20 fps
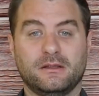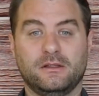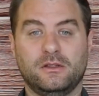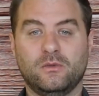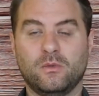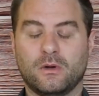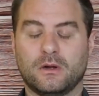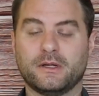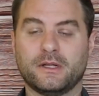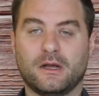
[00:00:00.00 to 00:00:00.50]

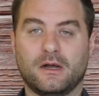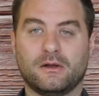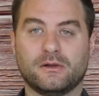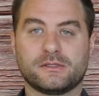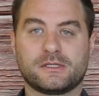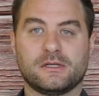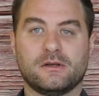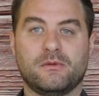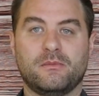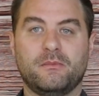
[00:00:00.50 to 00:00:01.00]
You want to
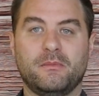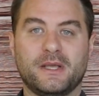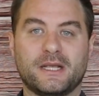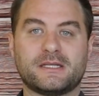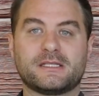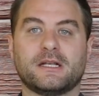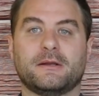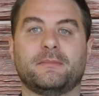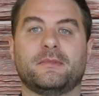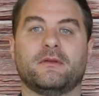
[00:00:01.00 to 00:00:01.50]
also
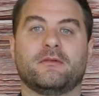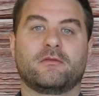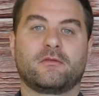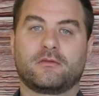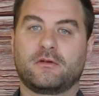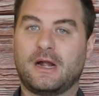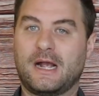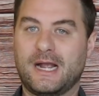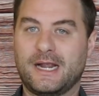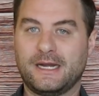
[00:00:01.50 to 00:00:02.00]
mix up the
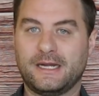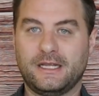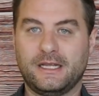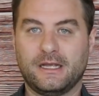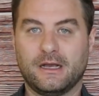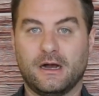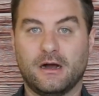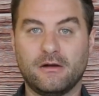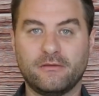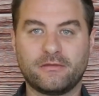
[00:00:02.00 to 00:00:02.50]

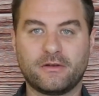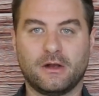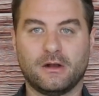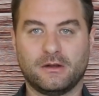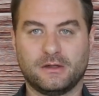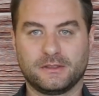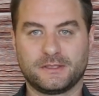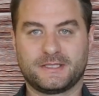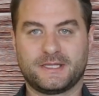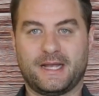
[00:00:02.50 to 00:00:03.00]
variety of
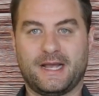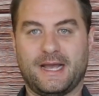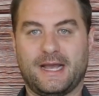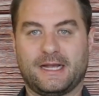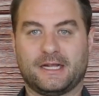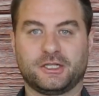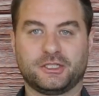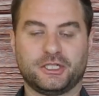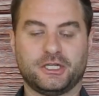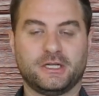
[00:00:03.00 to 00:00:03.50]
calls to
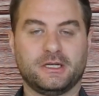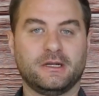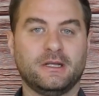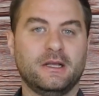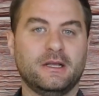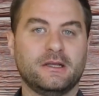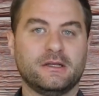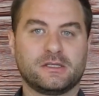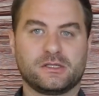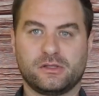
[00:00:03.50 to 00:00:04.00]
action.
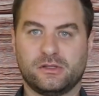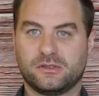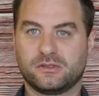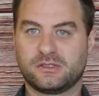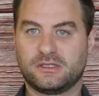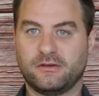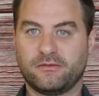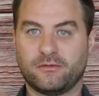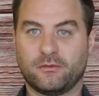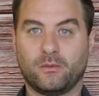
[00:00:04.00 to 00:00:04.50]
So
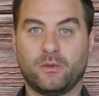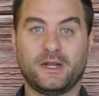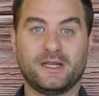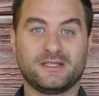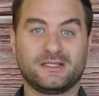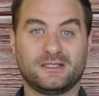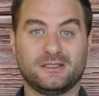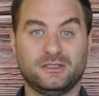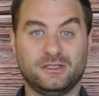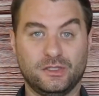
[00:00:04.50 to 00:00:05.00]
there's different
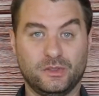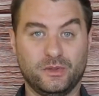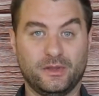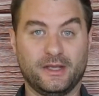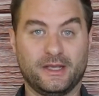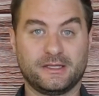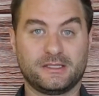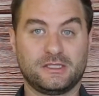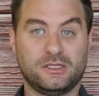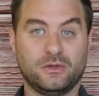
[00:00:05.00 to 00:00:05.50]
ways to do
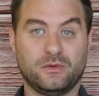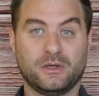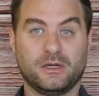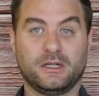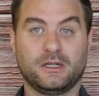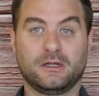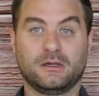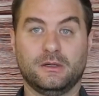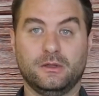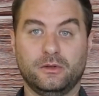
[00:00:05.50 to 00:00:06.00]
this. You
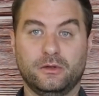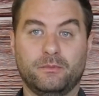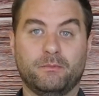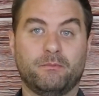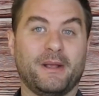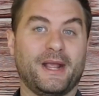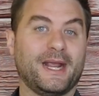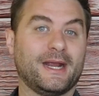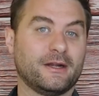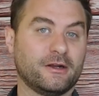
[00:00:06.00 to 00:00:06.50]
can include
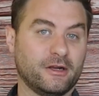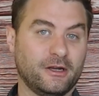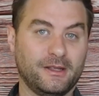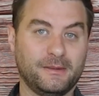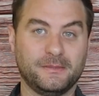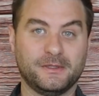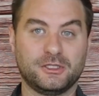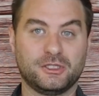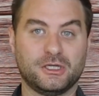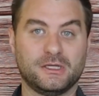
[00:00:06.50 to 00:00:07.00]
banner
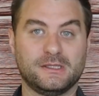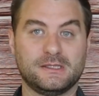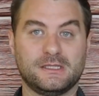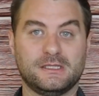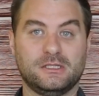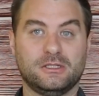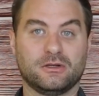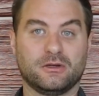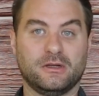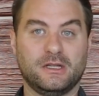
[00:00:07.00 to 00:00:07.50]
images
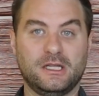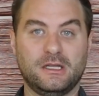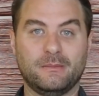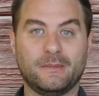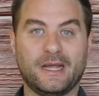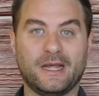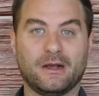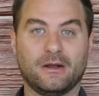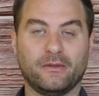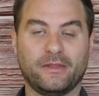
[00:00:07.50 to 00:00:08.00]
in your
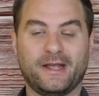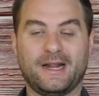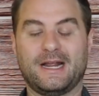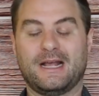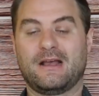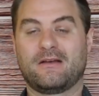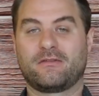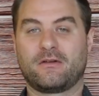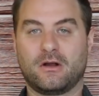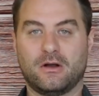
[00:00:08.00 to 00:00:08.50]
email that
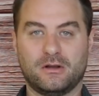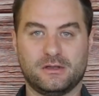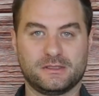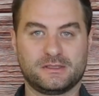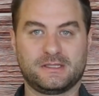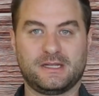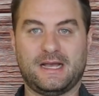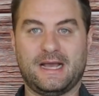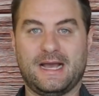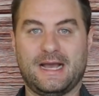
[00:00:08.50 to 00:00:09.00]
have
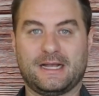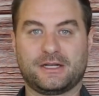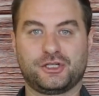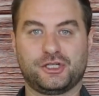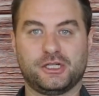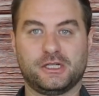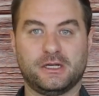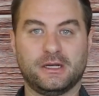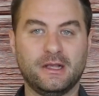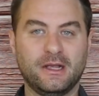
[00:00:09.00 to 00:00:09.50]
calls to
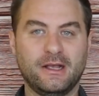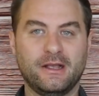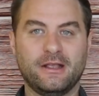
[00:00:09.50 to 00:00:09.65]
action